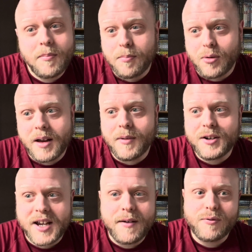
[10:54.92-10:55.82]
pretty
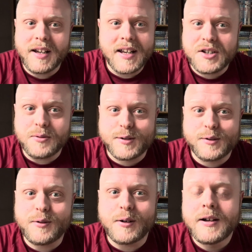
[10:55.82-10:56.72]
much every digital
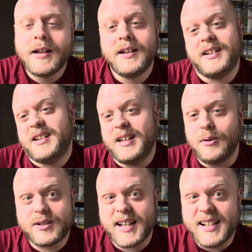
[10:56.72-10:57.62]
store, it
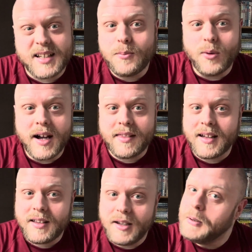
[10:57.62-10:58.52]
will say somewhere
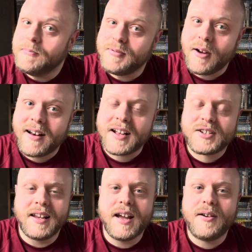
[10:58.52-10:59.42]
that you don't
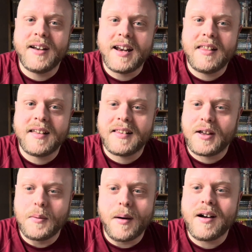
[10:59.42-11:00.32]
actually own anything that
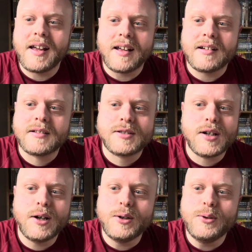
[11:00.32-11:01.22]
you're buying.
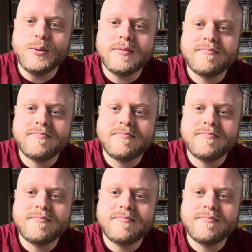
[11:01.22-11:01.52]
So